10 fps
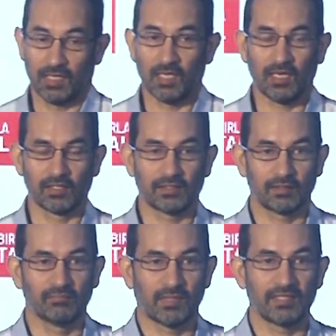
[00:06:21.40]
our
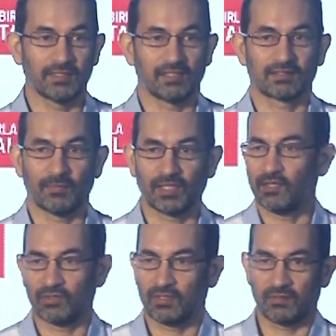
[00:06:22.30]
money that is coming
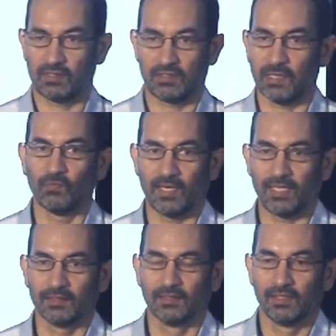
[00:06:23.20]
out
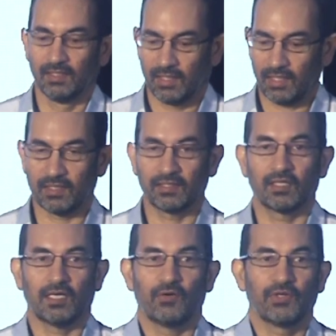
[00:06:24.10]
somewhere. And
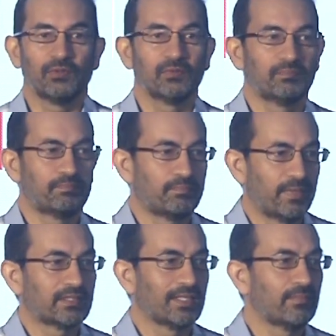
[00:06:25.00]
then how do you
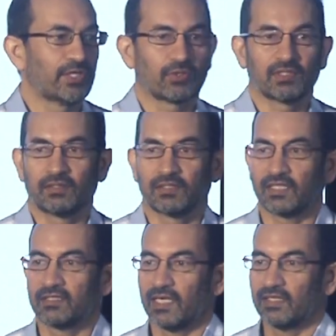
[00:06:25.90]
basically make sure that this
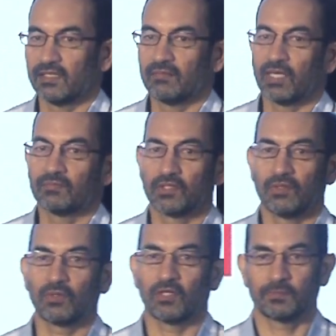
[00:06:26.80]
entire thing becomes a
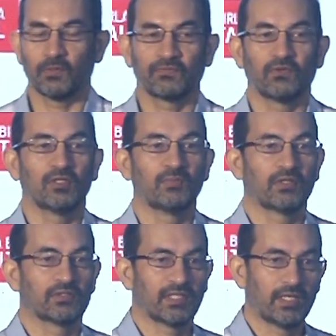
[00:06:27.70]
low-cost portfolio?
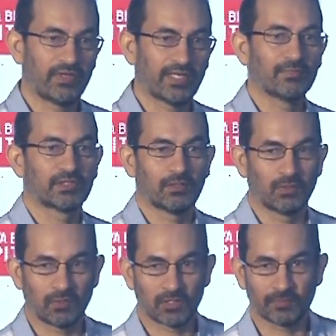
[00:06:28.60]
Because every time it's a
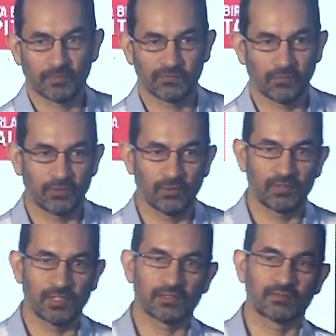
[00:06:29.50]
low-cost portfolio,
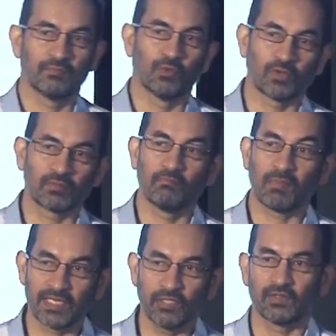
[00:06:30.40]
there's more
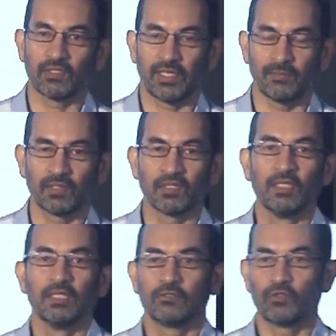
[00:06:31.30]
money on the table
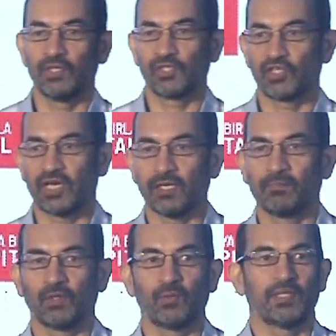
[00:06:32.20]
to be shared
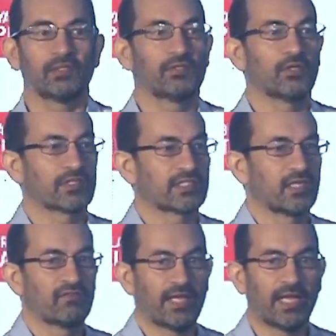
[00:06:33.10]
between
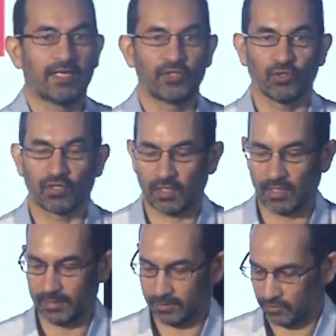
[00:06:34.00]
yourself and your
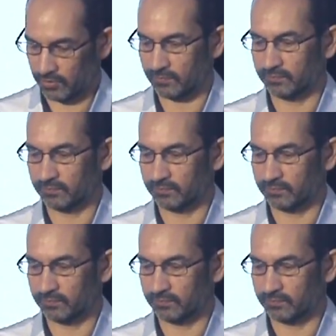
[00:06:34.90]
client.